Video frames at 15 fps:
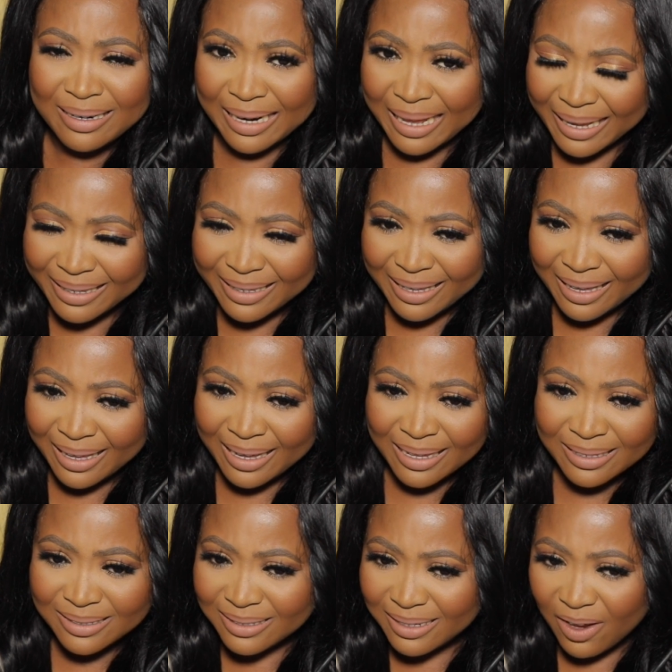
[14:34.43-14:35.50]
liking
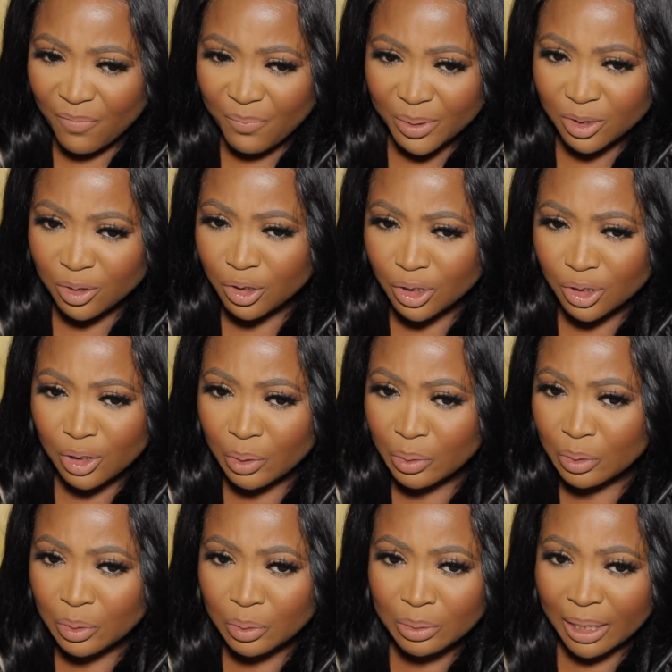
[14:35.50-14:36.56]
and stuff, but you just
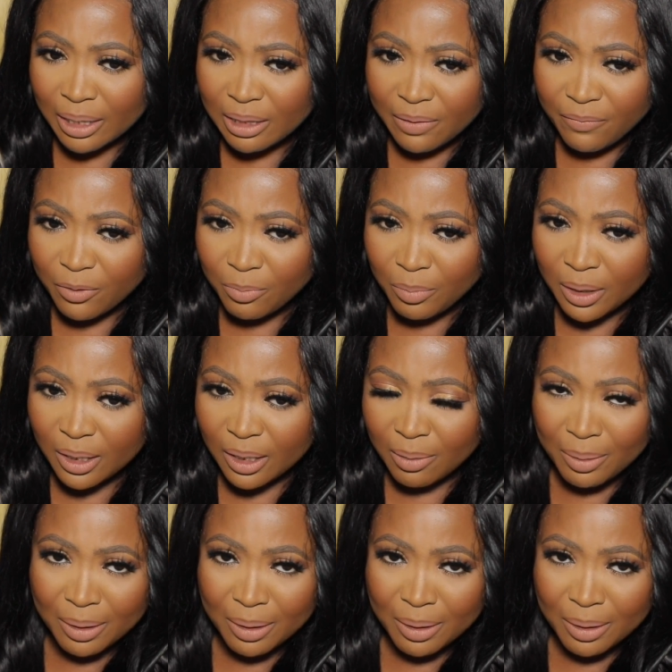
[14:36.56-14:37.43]
don't do nothing for me.